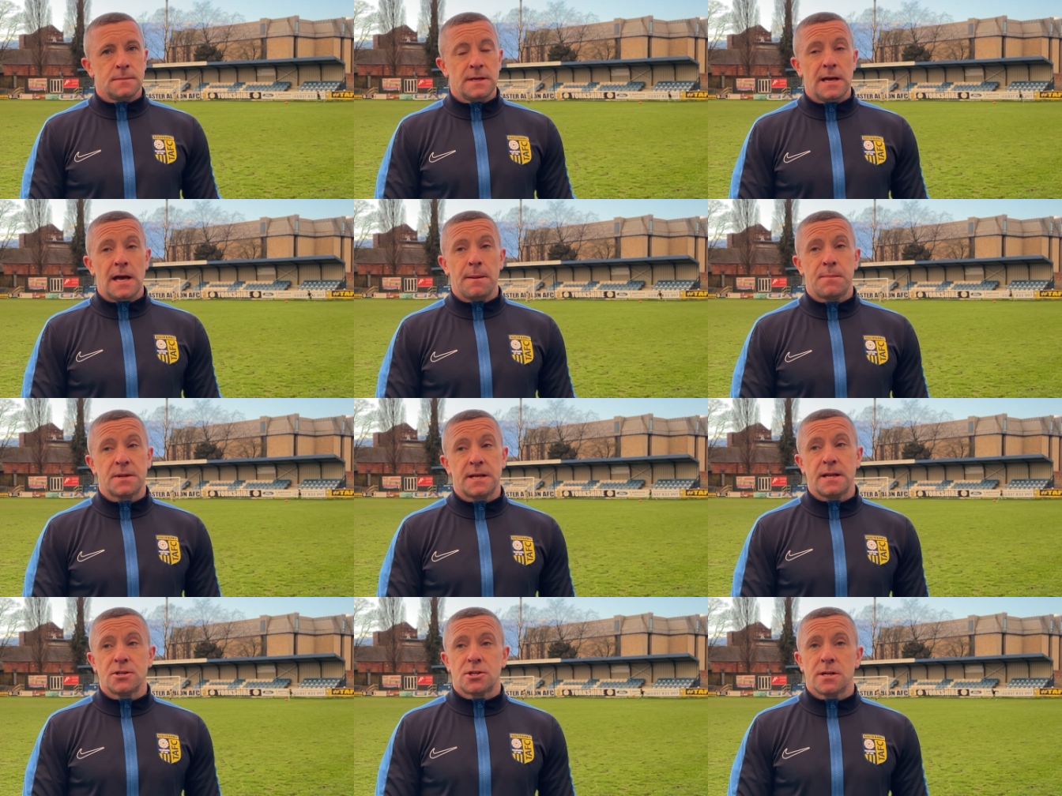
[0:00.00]
Yeah,
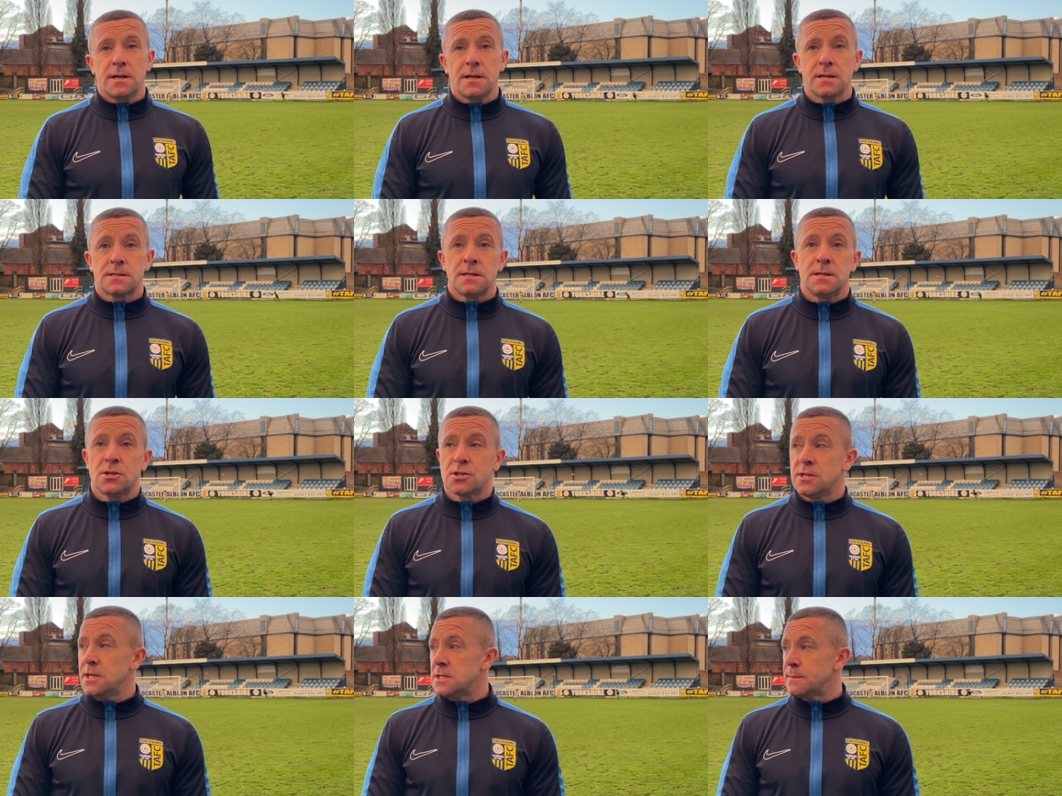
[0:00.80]
potentially. Listen, he
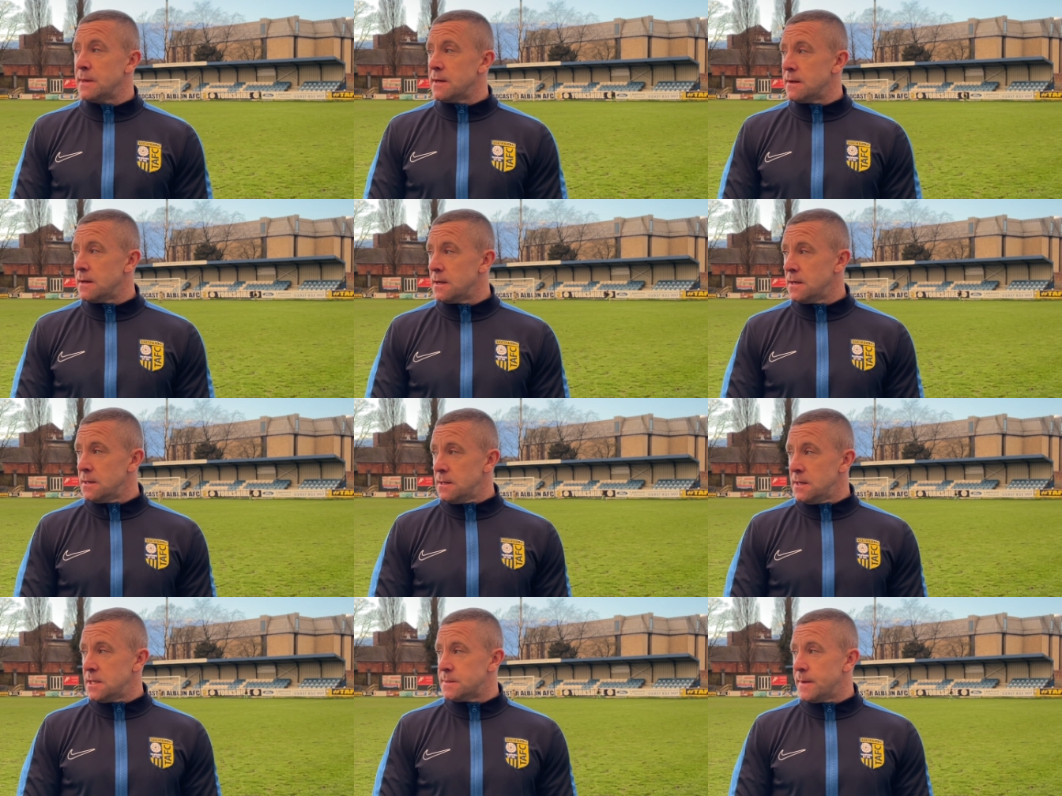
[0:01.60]
just needs a
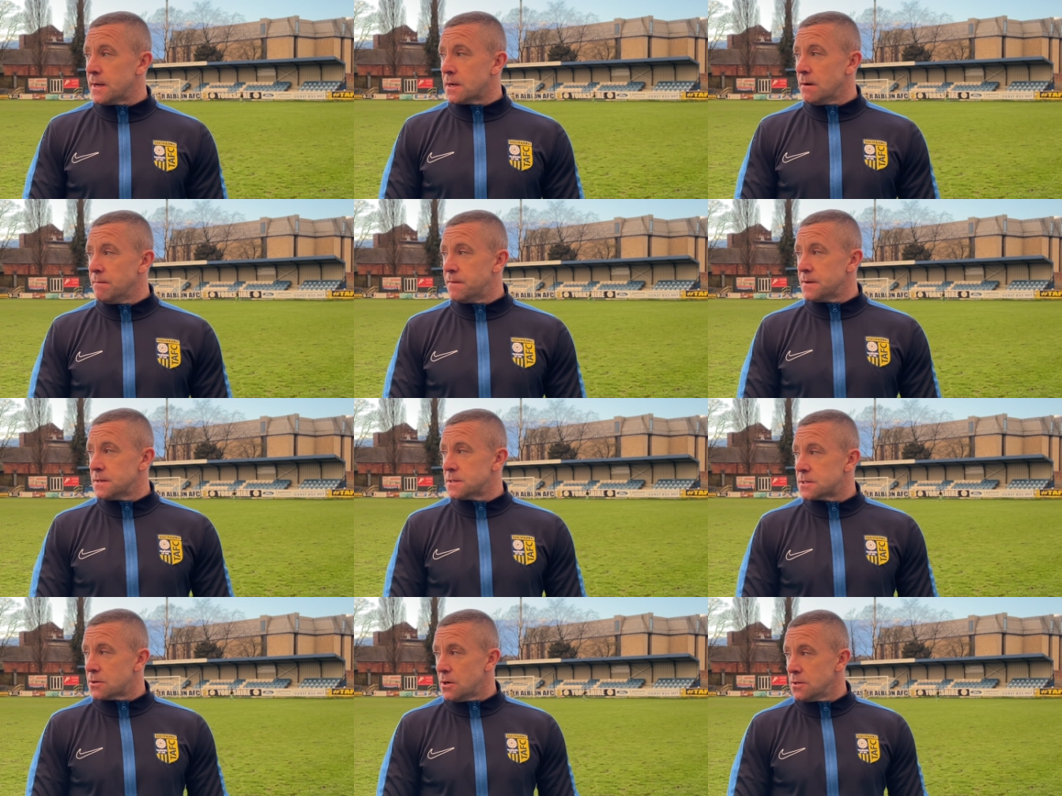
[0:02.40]
bit of
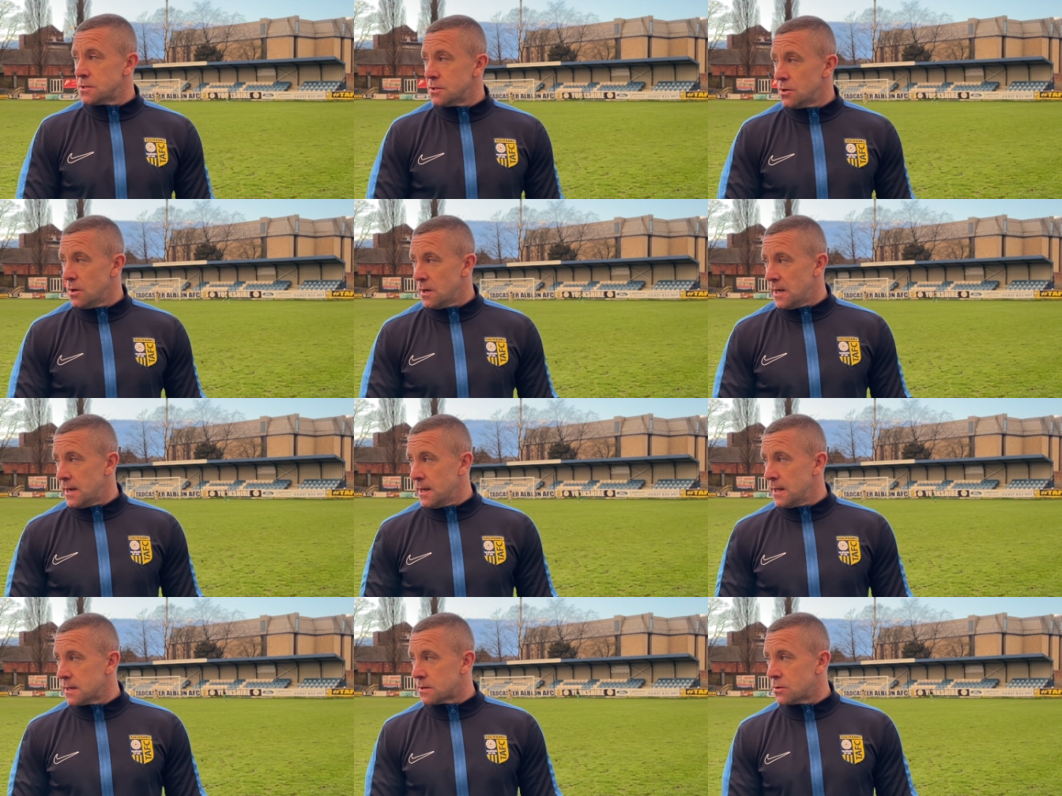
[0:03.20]
confidence. Cross, you know,
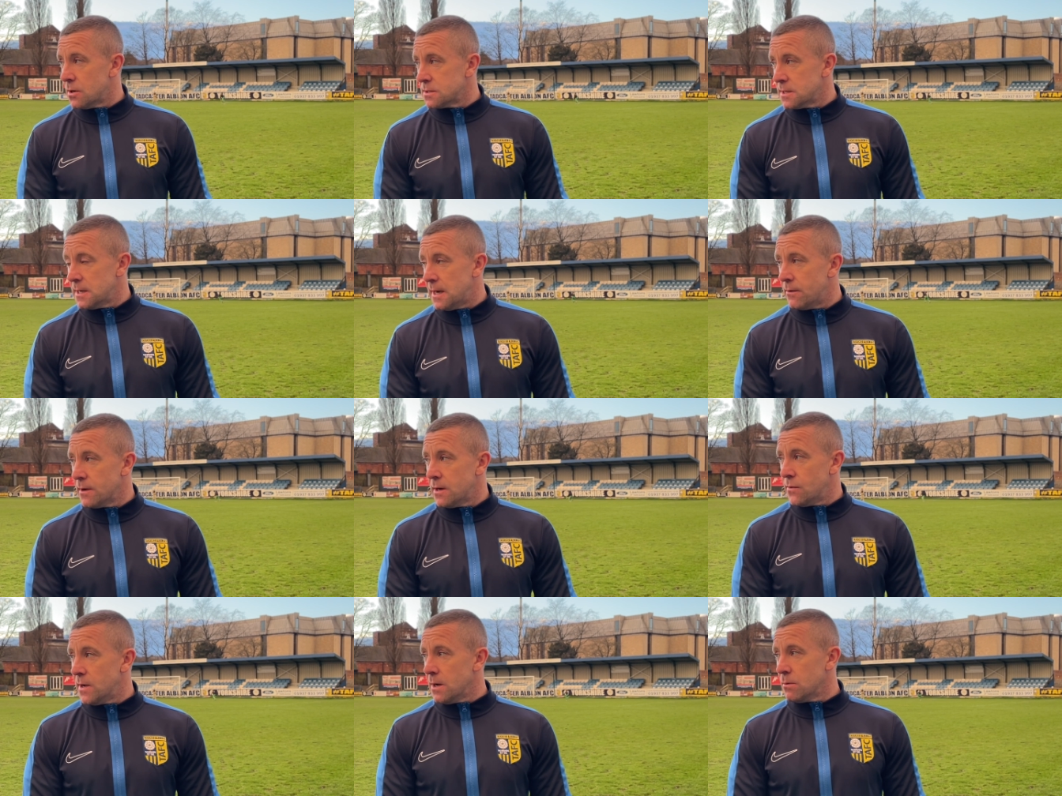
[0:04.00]
I had Cross at
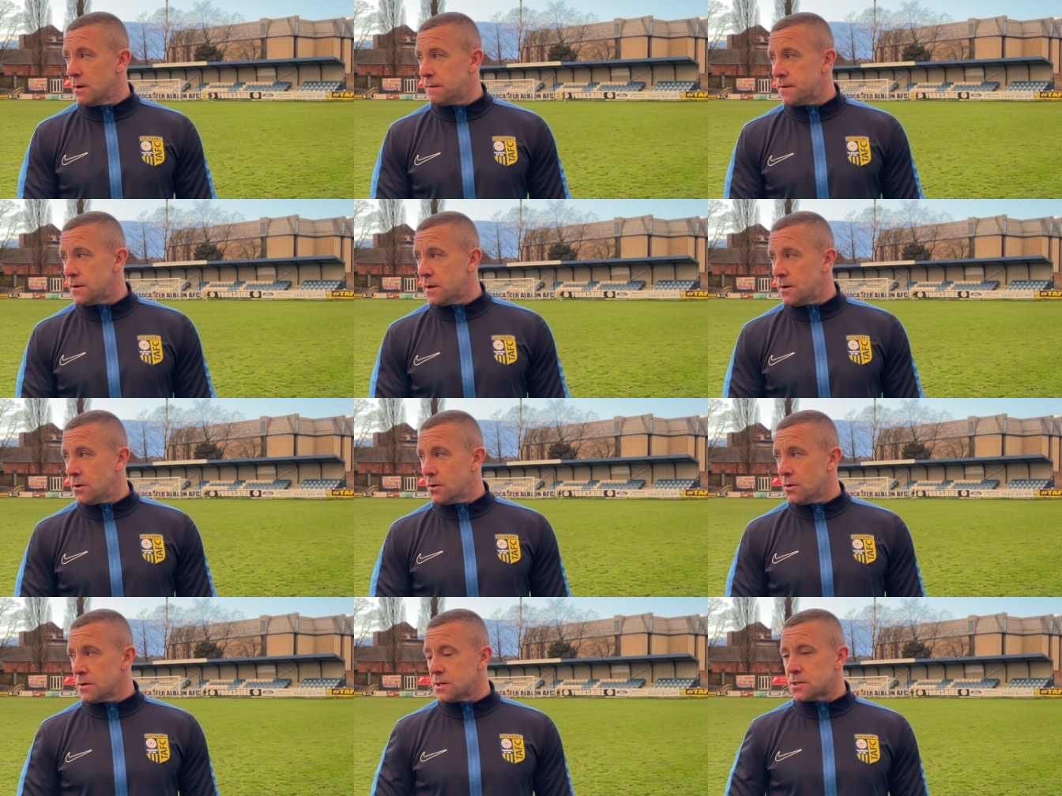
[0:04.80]
Harrogate Railway a few years
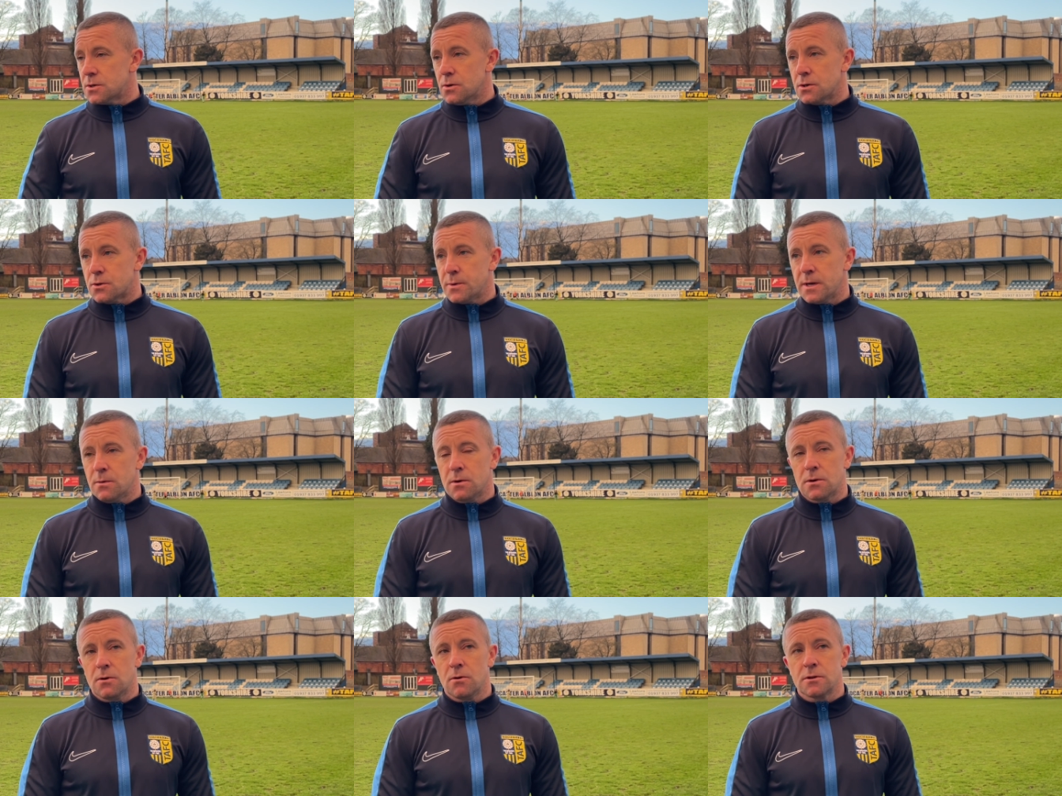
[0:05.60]
ago, and he scored
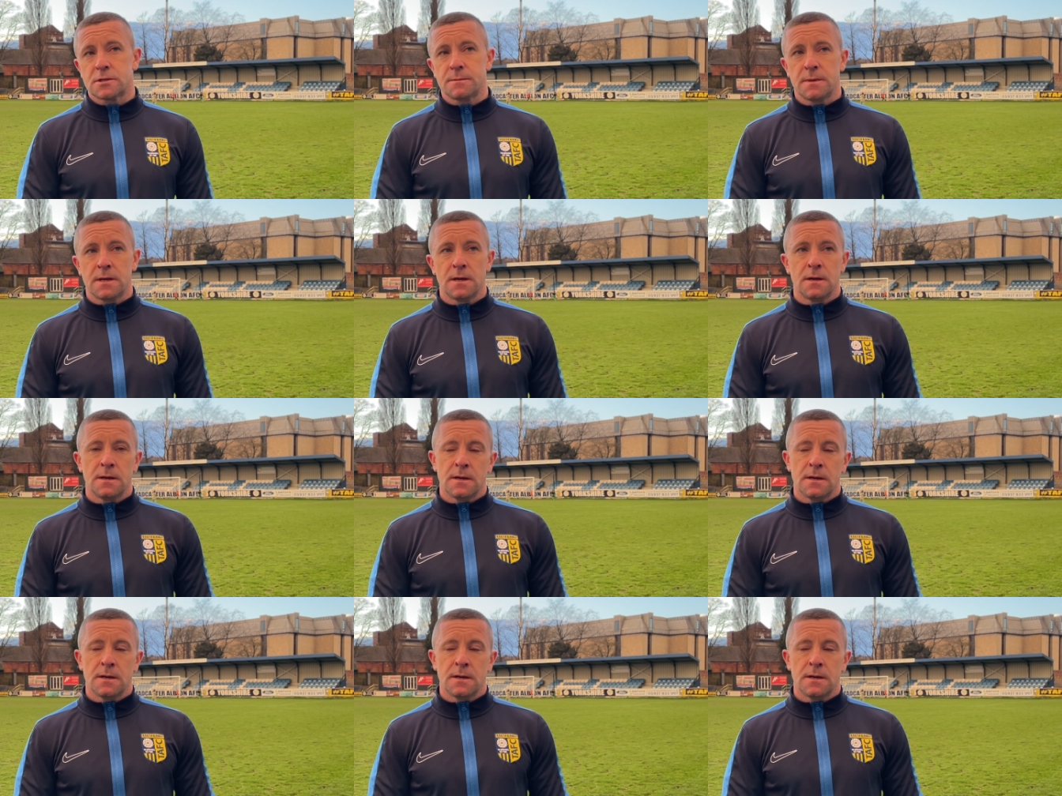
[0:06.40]
21 goals to me.